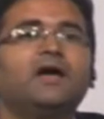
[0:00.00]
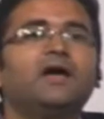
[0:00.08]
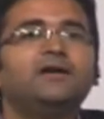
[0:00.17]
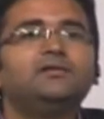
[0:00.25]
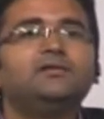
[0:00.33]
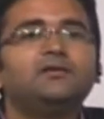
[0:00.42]

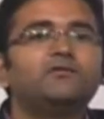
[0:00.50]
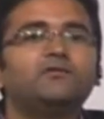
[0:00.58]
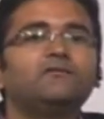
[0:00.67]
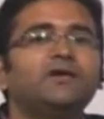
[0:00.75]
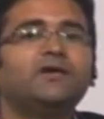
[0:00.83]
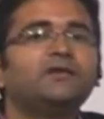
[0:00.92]
Sahitya
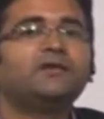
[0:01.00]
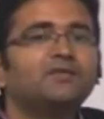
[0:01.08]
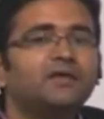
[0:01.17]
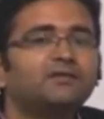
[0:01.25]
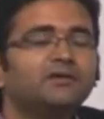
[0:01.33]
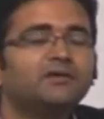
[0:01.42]
from Vizag is
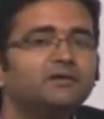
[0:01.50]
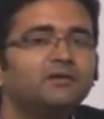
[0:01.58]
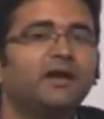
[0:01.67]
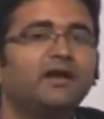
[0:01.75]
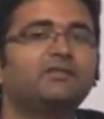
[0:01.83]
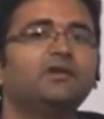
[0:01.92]
asking,
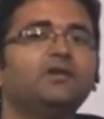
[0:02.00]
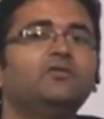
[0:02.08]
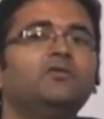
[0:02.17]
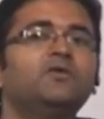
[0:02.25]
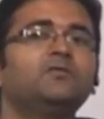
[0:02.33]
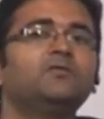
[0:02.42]
xn
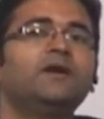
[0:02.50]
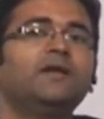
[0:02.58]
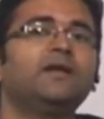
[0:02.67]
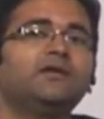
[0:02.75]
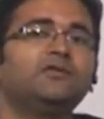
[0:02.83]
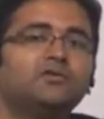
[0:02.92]
equal to 1 at
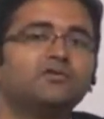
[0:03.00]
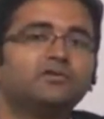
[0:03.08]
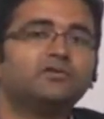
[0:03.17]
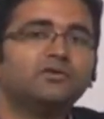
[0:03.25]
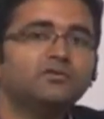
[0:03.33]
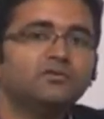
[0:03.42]
n equal to
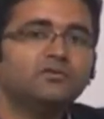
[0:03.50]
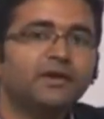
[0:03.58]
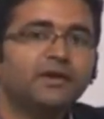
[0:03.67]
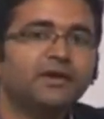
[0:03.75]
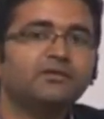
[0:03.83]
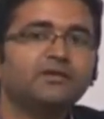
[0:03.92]
0
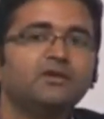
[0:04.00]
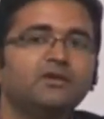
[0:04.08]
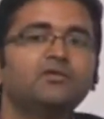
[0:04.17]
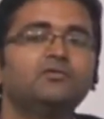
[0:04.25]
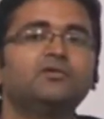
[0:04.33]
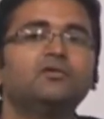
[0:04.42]
and xn
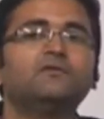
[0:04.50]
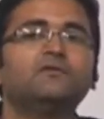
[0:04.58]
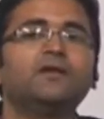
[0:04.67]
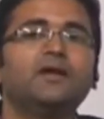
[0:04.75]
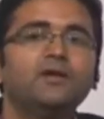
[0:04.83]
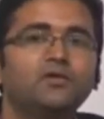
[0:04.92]
equal to 0
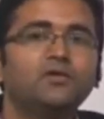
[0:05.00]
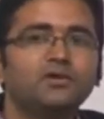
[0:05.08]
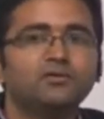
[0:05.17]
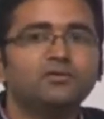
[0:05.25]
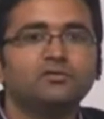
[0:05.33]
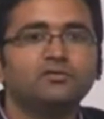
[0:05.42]
when n not
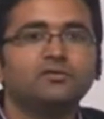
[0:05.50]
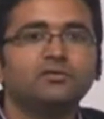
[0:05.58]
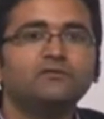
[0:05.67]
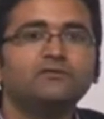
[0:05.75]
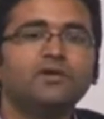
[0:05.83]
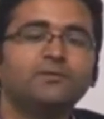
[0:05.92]
equal to
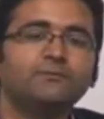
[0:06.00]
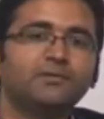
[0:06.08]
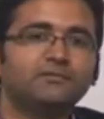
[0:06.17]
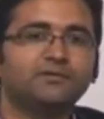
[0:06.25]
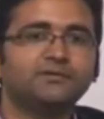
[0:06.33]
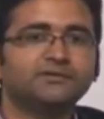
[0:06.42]
0 for
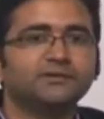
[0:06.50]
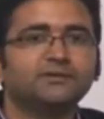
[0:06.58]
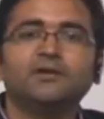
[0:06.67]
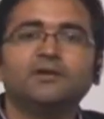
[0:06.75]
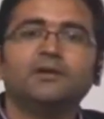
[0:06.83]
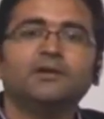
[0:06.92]
impulse function.
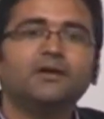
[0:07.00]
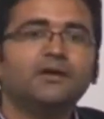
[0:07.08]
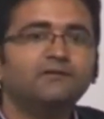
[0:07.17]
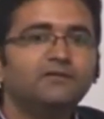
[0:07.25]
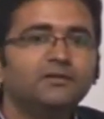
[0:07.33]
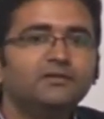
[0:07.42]

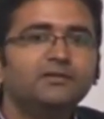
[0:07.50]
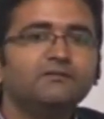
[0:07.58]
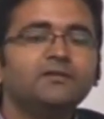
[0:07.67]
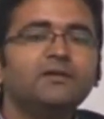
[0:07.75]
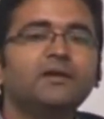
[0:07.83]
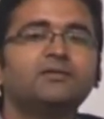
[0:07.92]
If it is
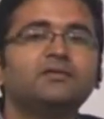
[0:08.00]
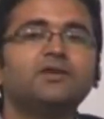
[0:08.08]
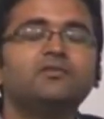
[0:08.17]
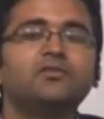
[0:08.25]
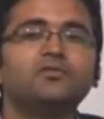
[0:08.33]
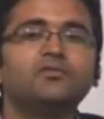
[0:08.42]
given that xn
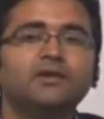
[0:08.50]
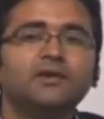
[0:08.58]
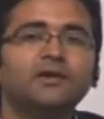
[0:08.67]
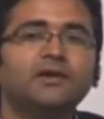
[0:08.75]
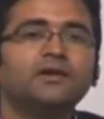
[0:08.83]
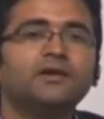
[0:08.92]
equal to
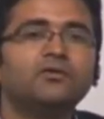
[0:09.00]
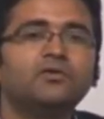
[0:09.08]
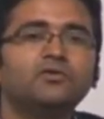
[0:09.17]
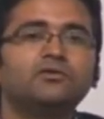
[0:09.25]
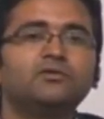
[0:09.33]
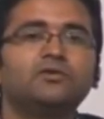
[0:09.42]
k at n equal
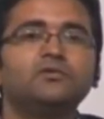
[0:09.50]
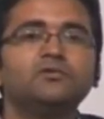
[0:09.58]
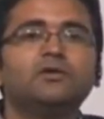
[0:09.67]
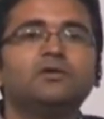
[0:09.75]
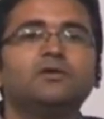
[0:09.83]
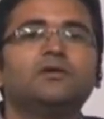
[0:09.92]
to 0,